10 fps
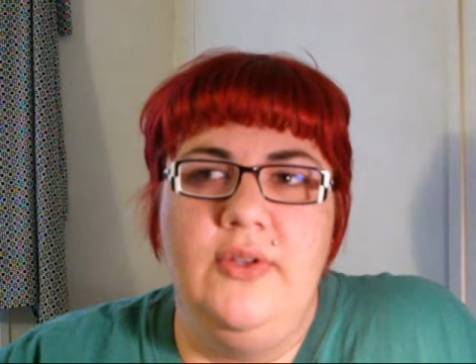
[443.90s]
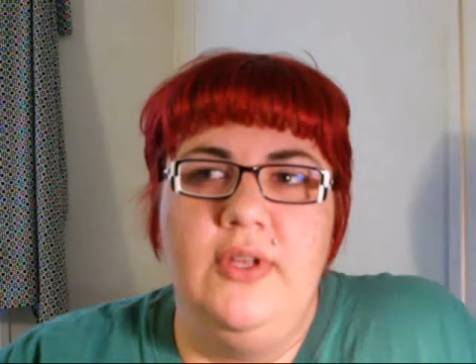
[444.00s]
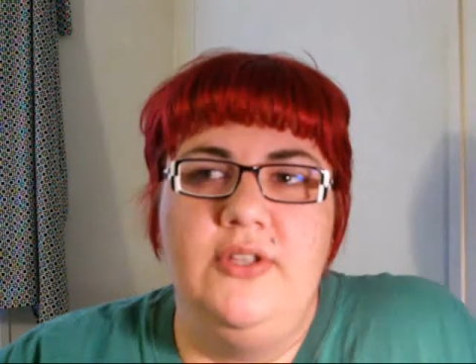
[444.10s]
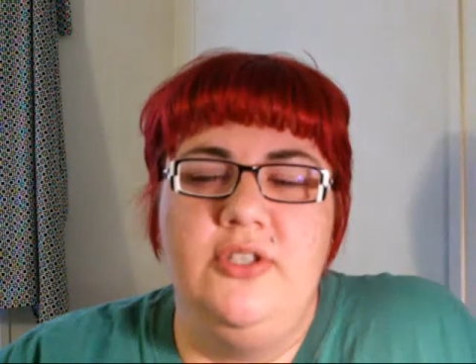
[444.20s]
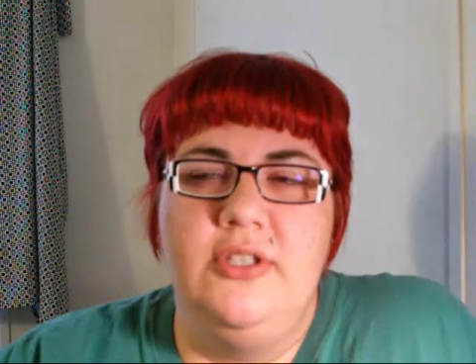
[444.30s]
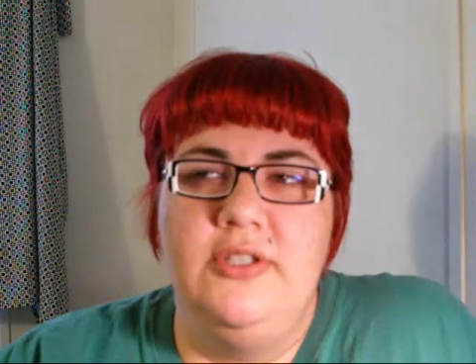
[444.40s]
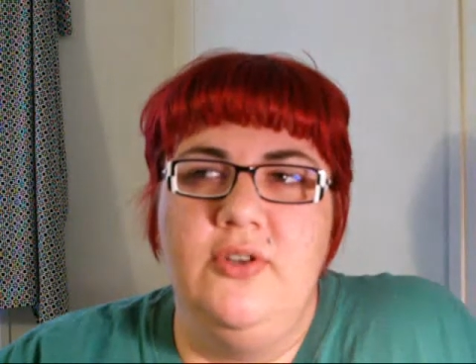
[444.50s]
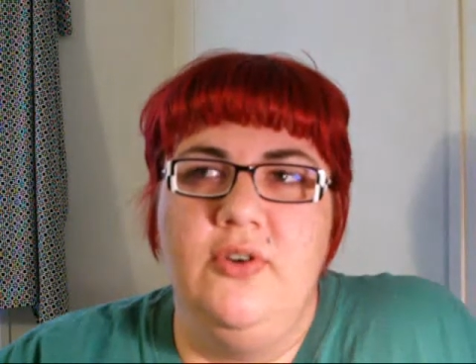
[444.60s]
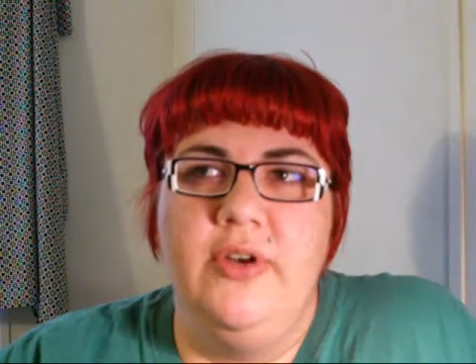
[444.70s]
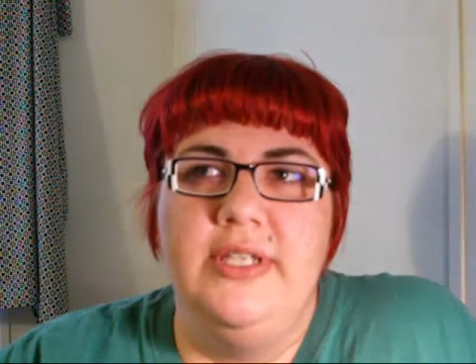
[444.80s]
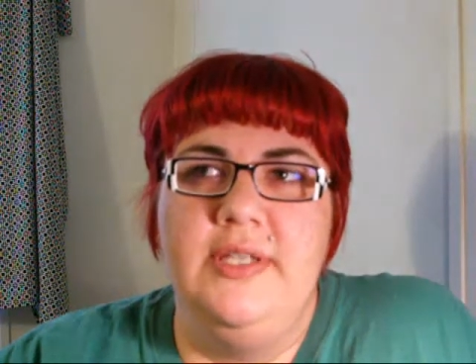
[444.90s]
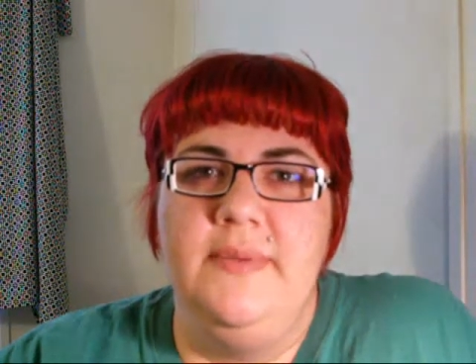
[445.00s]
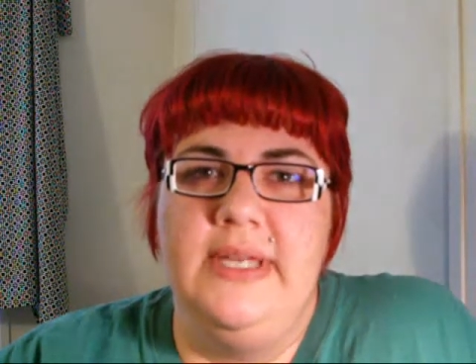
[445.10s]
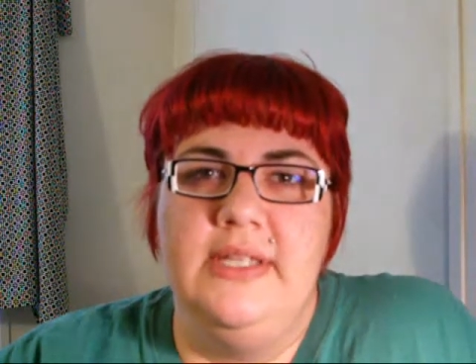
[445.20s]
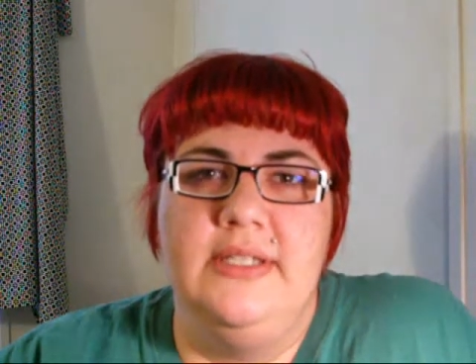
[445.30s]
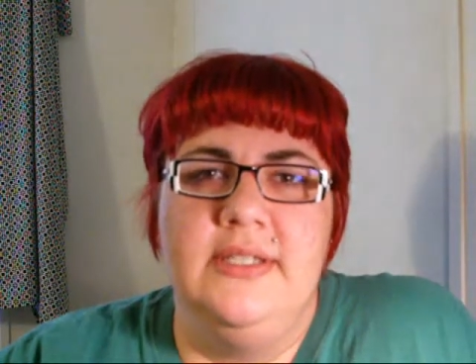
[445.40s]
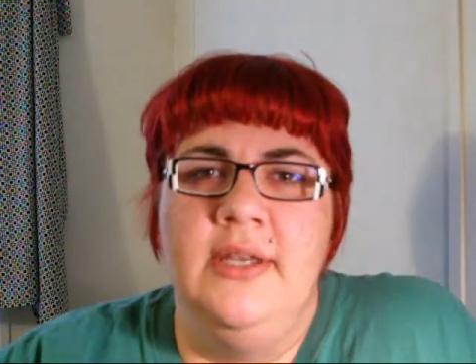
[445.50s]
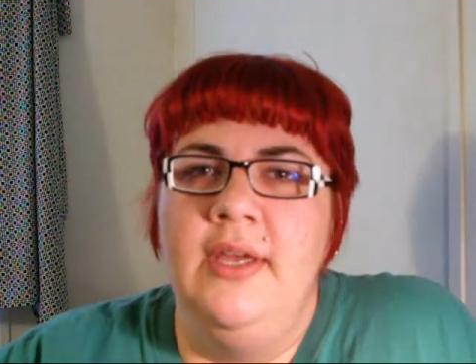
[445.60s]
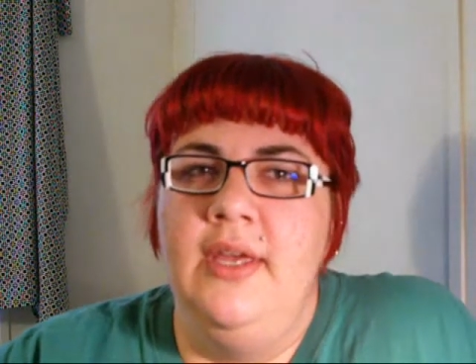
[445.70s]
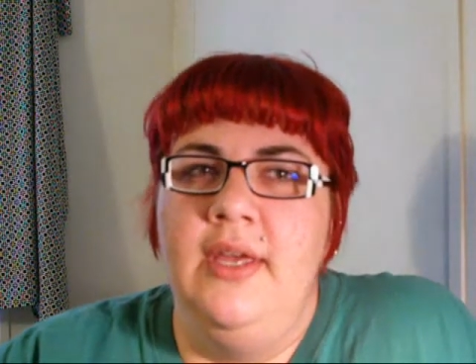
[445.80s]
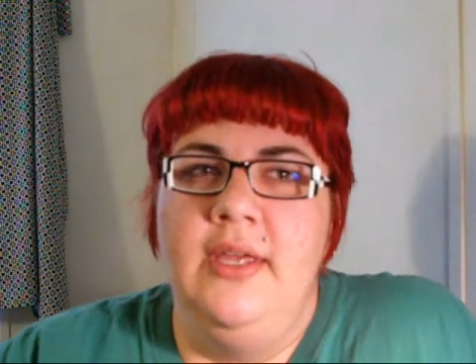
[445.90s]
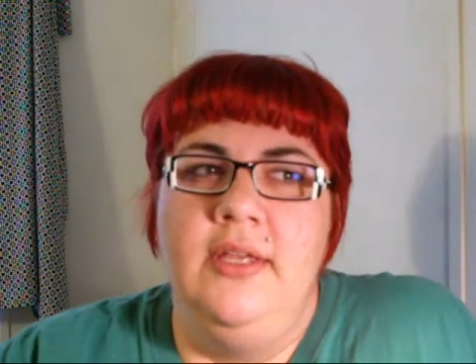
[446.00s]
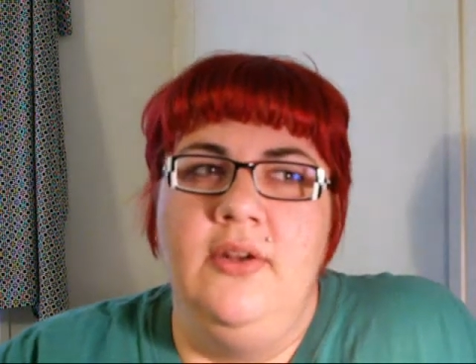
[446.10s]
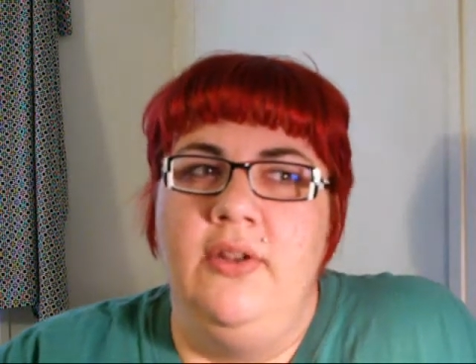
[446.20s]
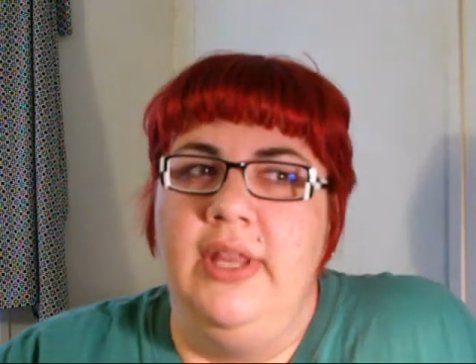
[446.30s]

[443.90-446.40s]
it's just so crazy because, you know,